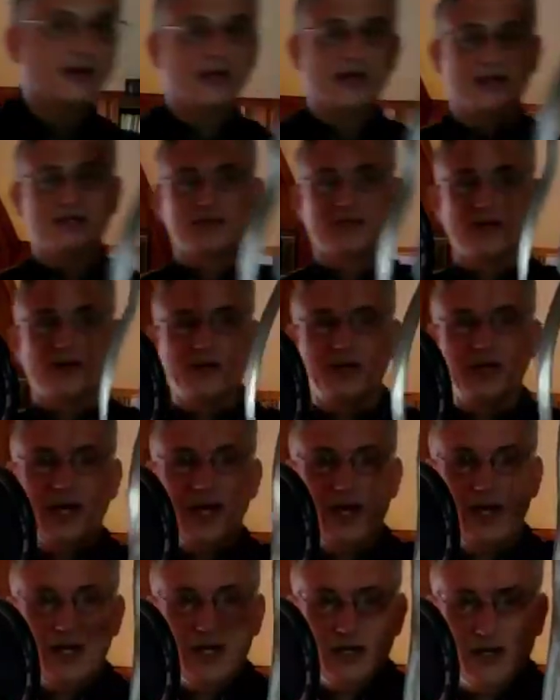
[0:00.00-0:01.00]
it's
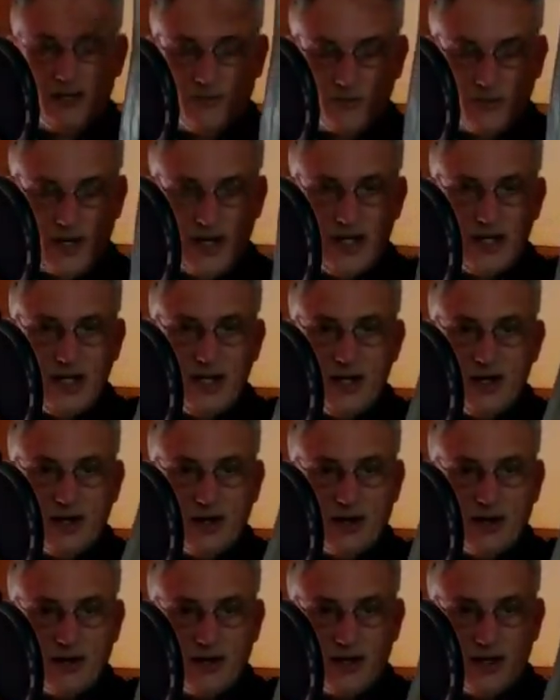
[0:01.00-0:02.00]
located right
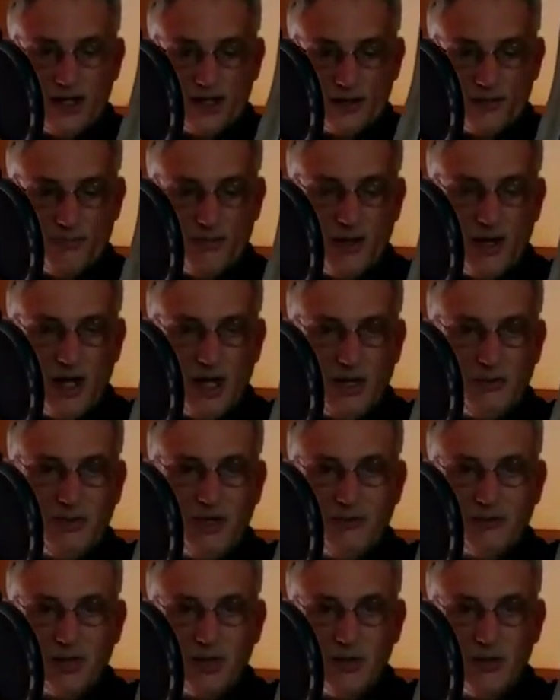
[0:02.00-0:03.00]
here at the bottom
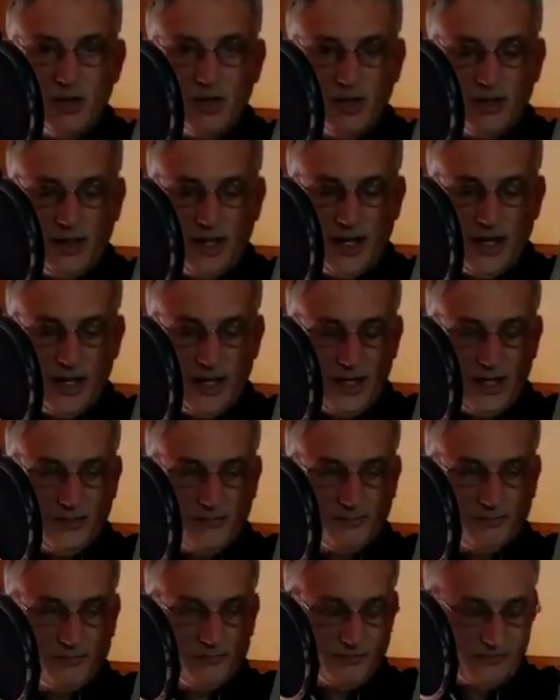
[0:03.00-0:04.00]
of Keuka Lake.
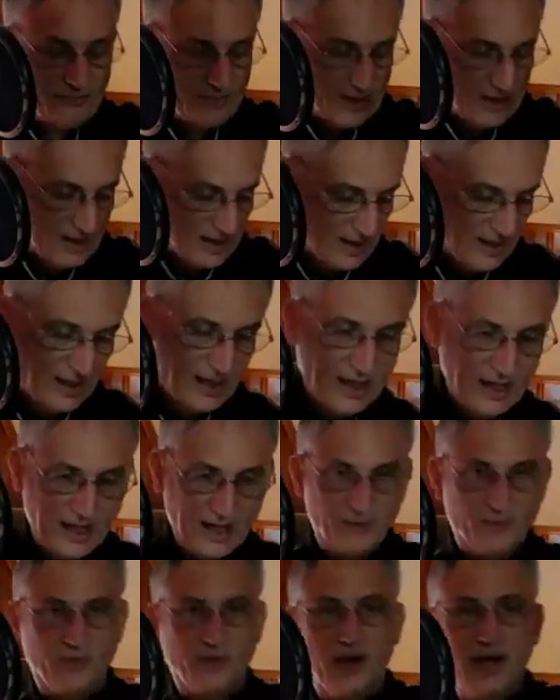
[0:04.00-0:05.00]

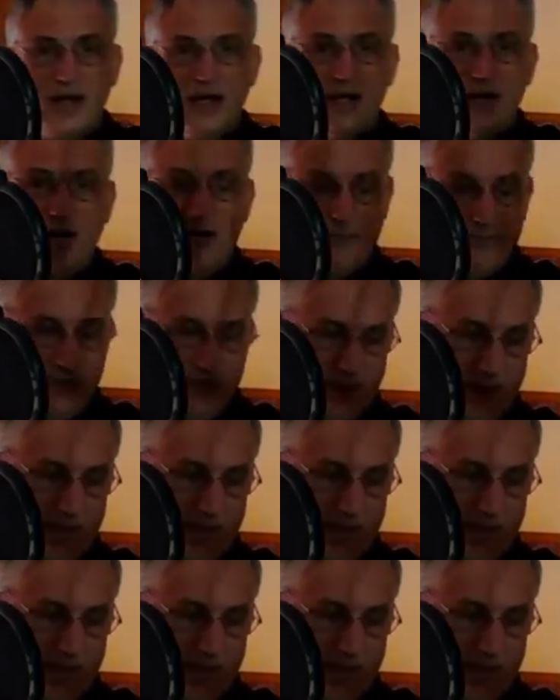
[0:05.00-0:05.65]
And right up